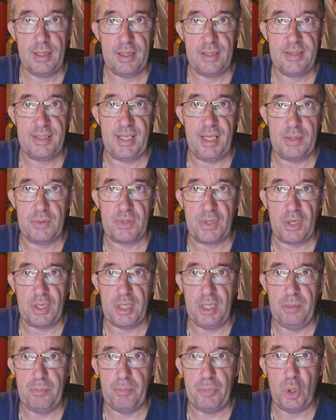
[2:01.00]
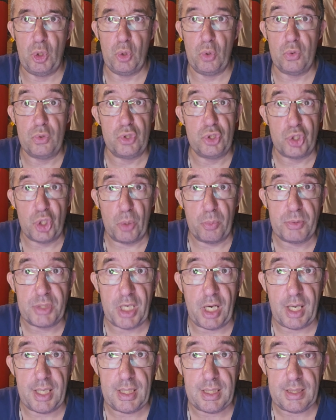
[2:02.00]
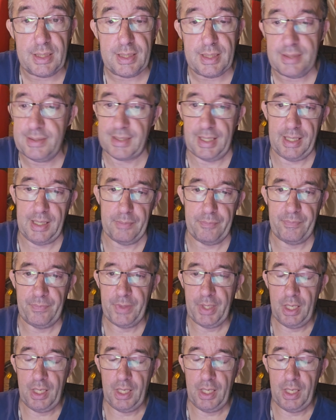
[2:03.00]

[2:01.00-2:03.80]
Sounds like an important job title, doesn't it?